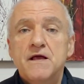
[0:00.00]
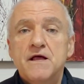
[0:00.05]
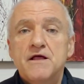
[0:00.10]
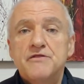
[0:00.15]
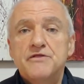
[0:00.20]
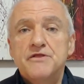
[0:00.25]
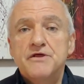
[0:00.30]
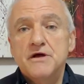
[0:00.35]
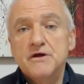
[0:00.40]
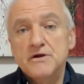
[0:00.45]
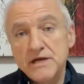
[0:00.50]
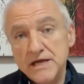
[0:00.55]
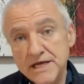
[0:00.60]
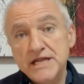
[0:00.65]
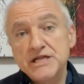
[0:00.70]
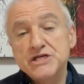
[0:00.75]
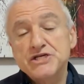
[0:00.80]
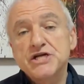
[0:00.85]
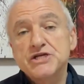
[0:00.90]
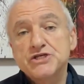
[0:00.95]

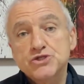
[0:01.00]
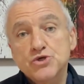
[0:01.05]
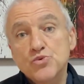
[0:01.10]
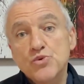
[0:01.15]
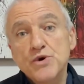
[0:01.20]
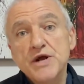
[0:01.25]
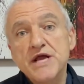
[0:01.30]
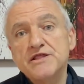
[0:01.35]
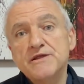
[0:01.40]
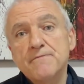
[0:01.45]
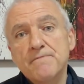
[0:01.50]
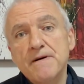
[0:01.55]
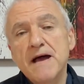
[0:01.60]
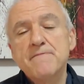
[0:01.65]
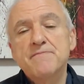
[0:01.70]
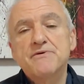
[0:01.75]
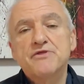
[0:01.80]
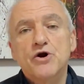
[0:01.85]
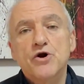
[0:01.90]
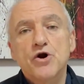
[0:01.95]
get a chance to read the
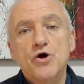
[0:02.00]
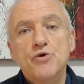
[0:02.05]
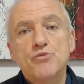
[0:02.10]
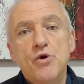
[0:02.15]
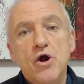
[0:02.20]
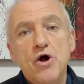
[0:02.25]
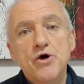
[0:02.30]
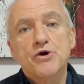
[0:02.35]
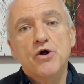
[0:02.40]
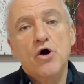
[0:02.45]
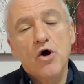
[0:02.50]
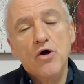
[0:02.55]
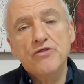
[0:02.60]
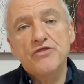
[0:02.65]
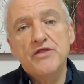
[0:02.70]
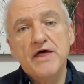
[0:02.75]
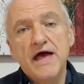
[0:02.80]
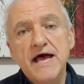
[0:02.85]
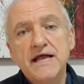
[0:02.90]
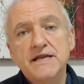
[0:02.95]
paper that I wrote
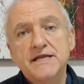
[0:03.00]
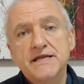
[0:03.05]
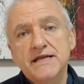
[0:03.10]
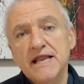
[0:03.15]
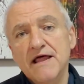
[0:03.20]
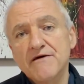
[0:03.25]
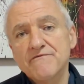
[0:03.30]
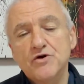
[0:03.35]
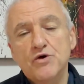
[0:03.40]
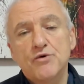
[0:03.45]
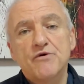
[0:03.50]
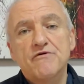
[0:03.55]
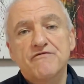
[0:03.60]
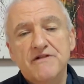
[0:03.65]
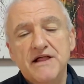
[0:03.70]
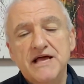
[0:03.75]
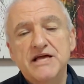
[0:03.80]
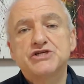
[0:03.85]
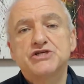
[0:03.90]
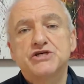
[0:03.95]
on that, and love your
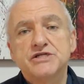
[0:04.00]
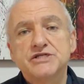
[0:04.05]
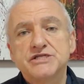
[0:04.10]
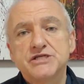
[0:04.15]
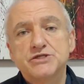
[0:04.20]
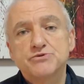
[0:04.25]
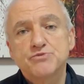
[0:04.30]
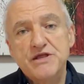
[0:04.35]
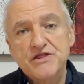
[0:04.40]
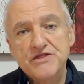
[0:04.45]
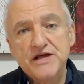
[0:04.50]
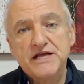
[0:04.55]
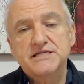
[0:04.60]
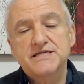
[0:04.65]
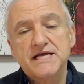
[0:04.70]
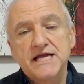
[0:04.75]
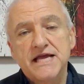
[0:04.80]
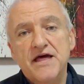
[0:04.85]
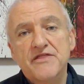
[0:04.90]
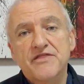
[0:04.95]
reflections as we
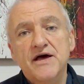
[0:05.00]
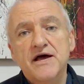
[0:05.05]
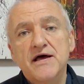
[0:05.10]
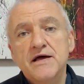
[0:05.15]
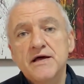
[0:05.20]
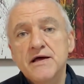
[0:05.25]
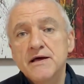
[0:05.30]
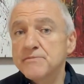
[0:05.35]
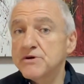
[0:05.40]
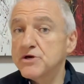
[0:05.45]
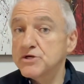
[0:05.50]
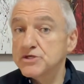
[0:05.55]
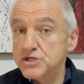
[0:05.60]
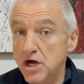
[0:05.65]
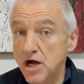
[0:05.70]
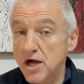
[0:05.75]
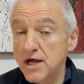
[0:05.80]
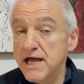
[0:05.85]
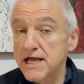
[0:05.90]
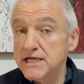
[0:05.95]
think together,
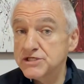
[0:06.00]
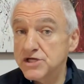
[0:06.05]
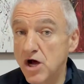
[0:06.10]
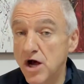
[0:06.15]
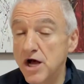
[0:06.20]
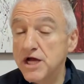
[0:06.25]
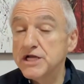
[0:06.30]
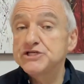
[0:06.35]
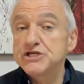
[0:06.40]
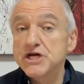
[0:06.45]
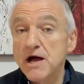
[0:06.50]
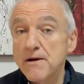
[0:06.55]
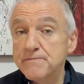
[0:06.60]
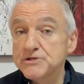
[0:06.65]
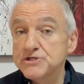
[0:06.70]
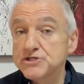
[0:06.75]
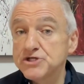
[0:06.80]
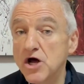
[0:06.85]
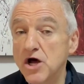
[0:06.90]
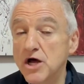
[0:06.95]
because as iron
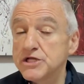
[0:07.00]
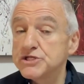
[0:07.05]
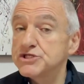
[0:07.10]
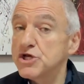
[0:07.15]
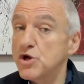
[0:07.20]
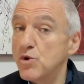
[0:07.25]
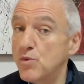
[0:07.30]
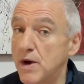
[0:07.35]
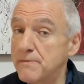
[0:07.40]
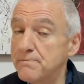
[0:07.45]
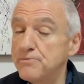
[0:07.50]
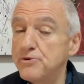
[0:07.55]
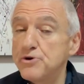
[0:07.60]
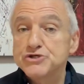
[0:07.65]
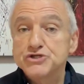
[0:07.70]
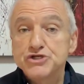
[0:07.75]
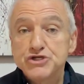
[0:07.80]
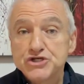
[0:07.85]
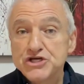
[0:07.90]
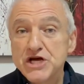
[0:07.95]
sharpens iron, so one
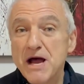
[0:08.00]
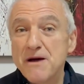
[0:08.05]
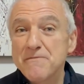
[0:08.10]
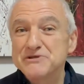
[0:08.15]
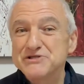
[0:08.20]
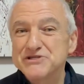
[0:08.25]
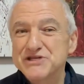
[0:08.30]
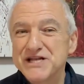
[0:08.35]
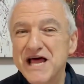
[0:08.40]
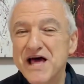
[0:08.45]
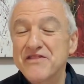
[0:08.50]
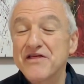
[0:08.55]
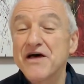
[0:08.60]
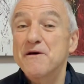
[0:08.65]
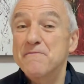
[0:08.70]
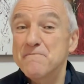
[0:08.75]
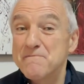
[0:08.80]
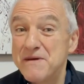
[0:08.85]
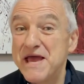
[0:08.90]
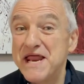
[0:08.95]
person sharpens
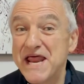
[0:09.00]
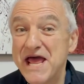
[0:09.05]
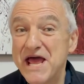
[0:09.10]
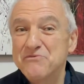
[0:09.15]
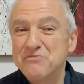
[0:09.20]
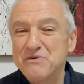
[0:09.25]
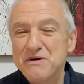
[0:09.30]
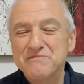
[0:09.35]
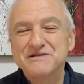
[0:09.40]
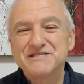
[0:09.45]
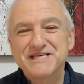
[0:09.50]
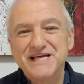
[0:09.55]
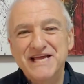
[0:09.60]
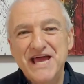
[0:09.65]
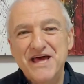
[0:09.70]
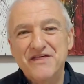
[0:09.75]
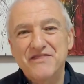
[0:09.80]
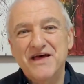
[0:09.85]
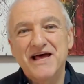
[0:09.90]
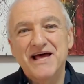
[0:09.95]
another, men and women
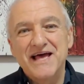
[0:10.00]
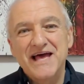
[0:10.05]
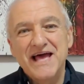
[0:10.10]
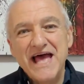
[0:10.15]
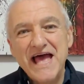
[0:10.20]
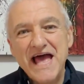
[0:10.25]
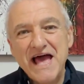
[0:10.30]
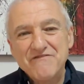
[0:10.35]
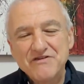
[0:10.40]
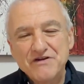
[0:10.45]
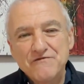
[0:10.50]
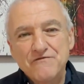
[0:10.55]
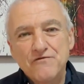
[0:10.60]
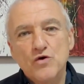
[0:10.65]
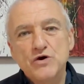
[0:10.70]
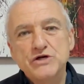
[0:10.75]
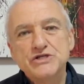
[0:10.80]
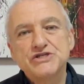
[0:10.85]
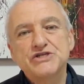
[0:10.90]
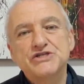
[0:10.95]
together, having
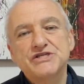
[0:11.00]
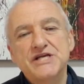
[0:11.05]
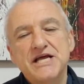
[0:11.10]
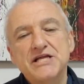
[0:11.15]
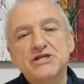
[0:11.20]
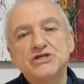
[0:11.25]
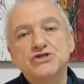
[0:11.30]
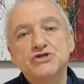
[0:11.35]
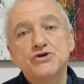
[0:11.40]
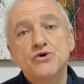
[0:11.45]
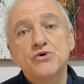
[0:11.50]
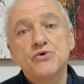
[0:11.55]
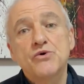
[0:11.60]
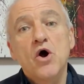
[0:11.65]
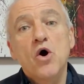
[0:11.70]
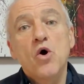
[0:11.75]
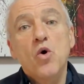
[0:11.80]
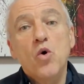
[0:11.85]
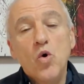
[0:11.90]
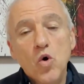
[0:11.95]
voices
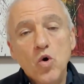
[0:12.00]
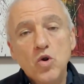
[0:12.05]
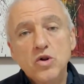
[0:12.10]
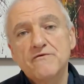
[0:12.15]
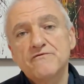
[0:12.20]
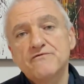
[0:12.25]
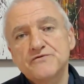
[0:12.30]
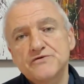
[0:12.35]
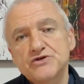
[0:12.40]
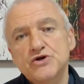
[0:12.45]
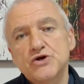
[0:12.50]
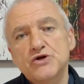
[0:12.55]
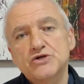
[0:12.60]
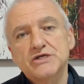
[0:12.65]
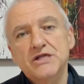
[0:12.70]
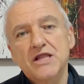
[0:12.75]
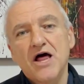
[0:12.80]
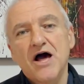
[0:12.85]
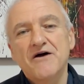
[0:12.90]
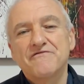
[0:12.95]
into all of
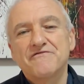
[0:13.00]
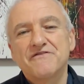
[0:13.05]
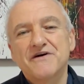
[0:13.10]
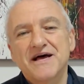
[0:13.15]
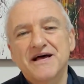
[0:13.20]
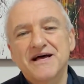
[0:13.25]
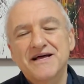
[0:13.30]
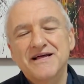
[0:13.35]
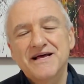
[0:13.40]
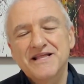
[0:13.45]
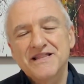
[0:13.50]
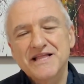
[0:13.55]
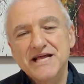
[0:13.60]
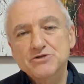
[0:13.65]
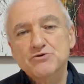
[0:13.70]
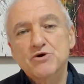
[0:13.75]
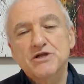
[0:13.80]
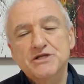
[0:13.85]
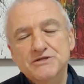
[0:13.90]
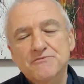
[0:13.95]
church life.
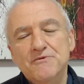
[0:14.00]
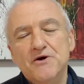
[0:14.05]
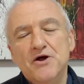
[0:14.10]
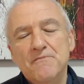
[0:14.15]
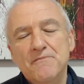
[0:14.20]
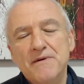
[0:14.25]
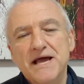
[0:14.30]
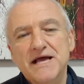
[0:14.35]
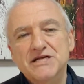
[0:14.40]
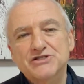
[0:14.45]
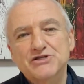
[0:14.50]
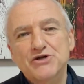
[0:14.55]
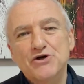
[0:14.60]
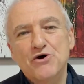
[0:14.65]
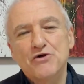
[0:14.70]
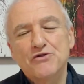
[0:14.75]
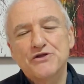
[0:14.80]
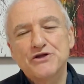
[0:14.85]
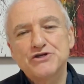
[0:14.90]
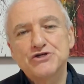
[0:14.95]
That's what's going to make us a
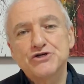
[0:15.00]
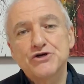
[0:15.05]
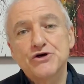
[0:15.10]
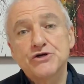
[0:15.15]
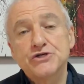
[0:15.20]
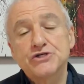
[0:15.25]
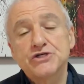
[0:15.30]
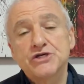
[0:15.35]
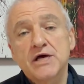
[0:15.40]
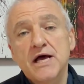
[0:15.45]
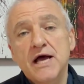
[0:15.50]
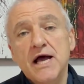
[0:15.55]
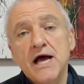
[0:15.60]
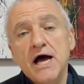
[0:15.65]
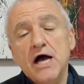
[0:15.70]
healthy church.